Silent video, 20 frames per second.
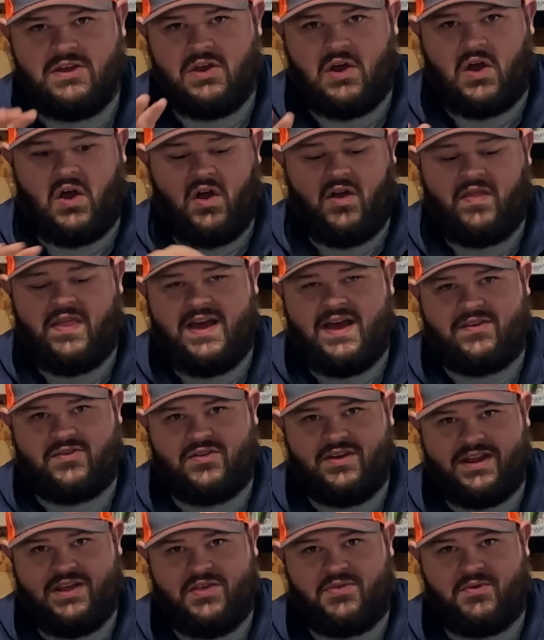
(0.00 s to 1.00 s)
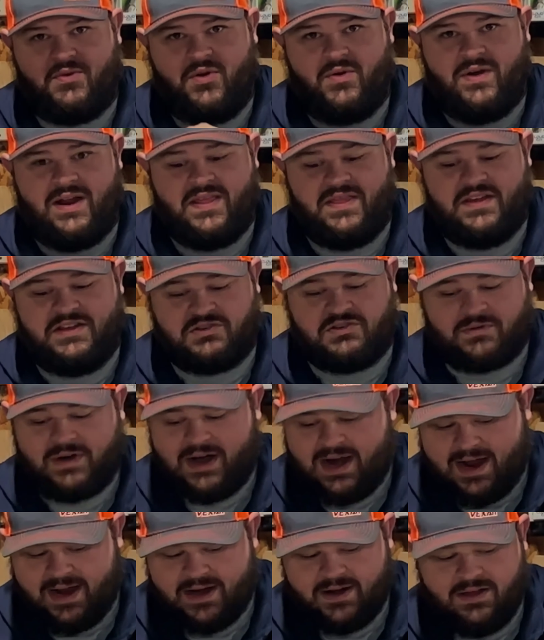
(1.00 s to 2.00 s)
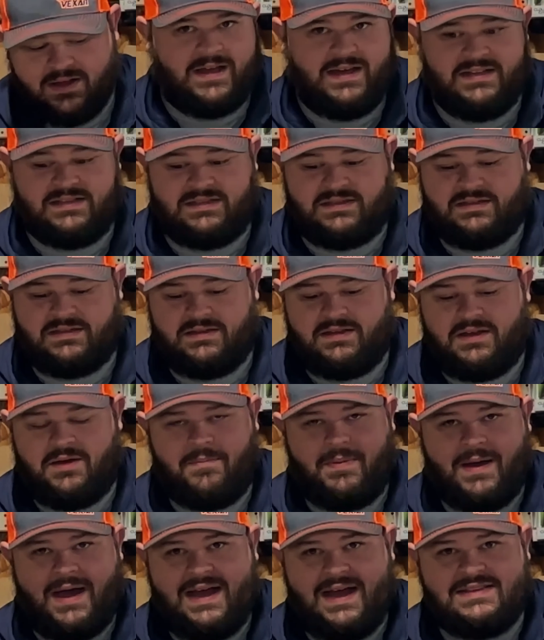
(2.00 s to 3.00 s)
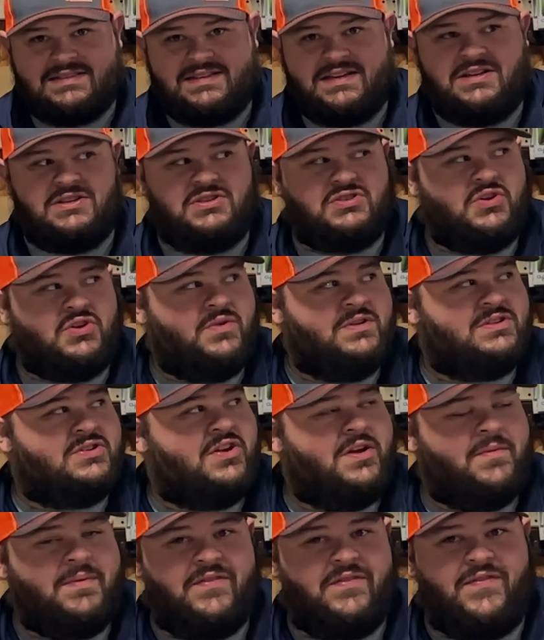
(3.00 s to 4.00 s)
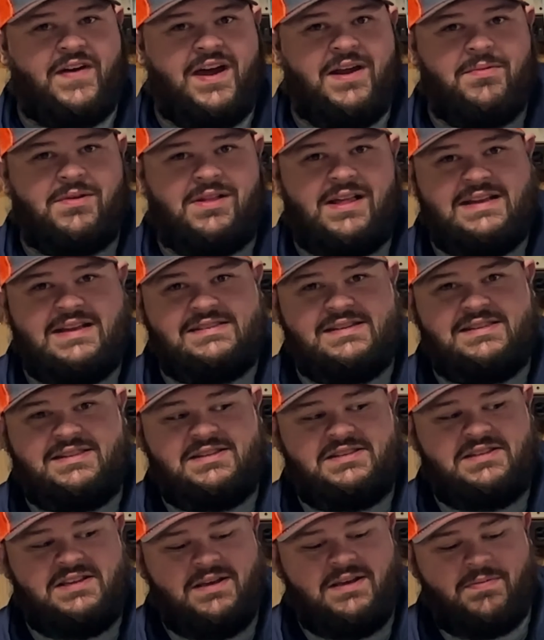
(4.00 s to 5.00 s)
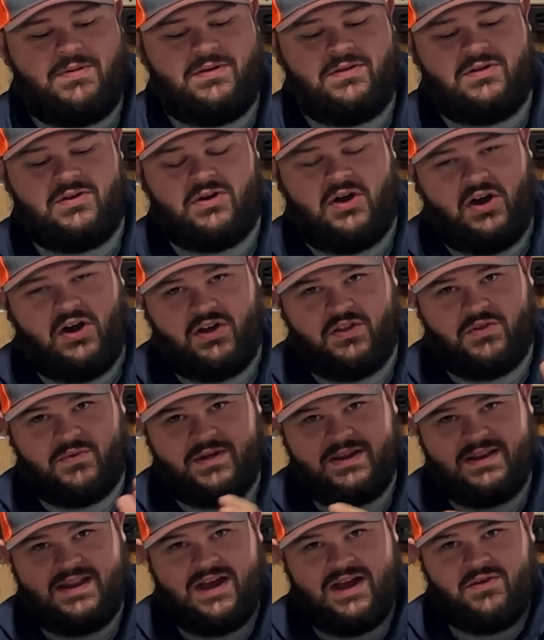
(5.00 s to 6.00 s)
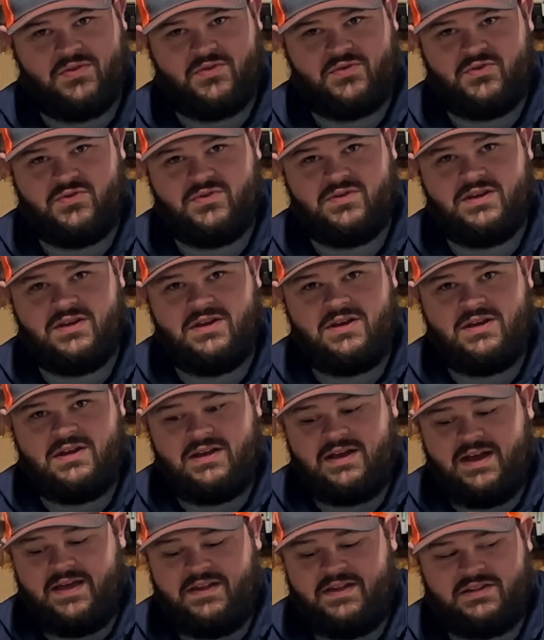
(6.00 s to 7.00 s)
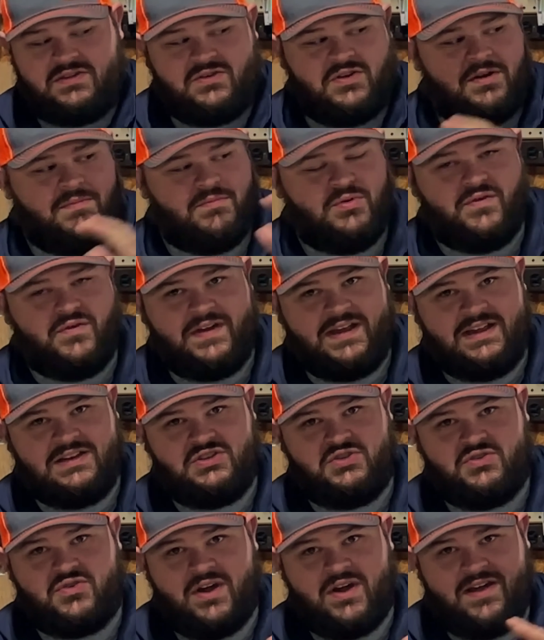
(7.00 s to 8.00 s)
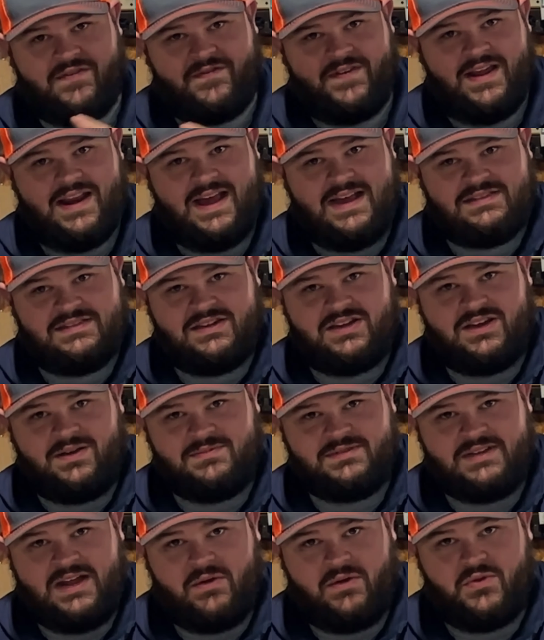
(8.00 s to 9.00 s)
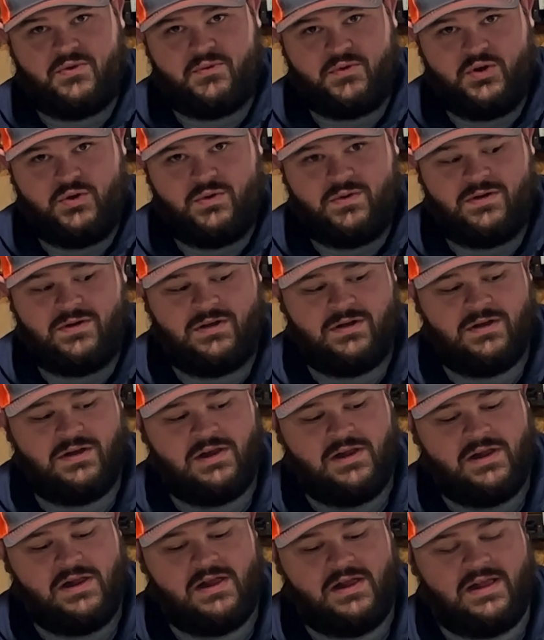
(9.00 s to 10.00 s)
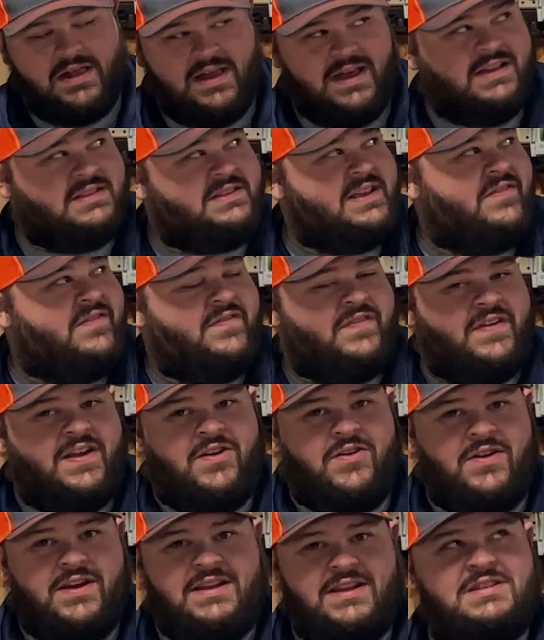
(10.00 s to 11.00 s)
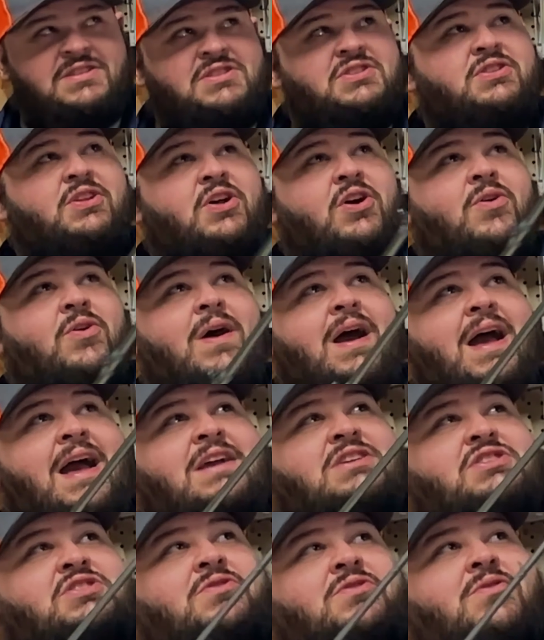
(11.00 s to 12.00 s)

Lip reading: all that's going to get thrown on this rod. It's composite, so it's going to be fiberglass at the tip all the way down through, and then it's going to move into graphite as it comes down through. It's a very slow action